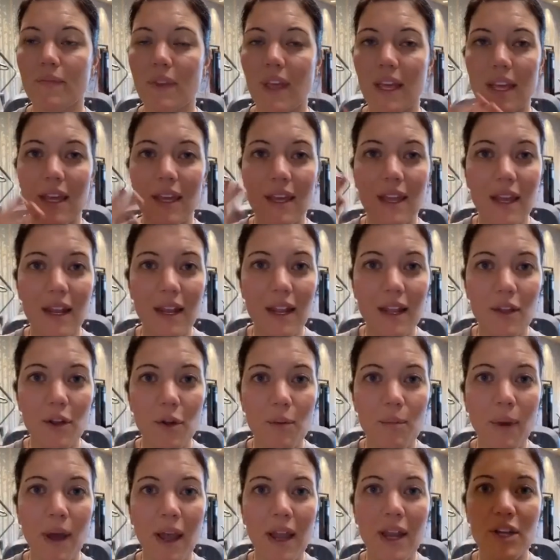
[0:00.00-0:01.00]
like getting
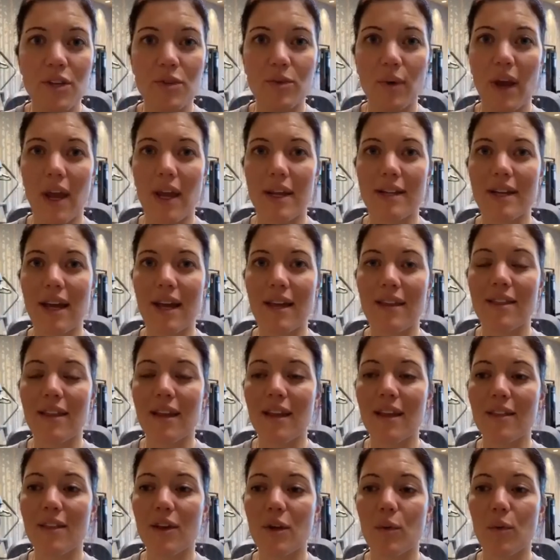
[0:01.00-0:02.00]
their mind right. I
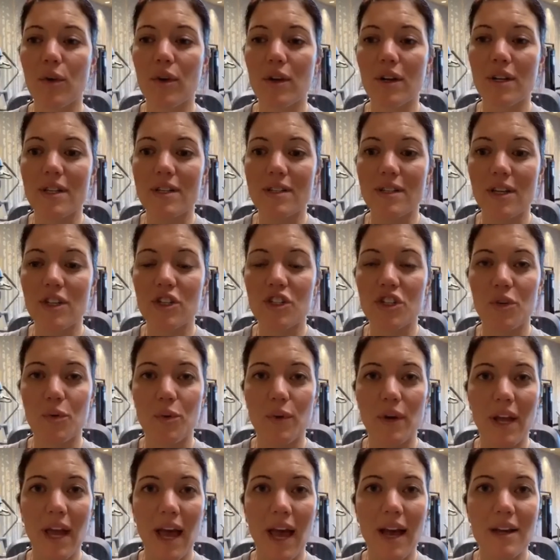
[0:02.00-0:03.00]
think that we're in such a
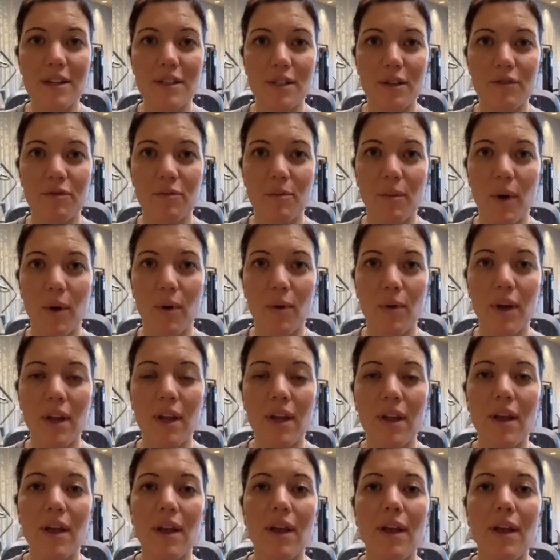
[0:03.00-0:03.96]
reactive mode,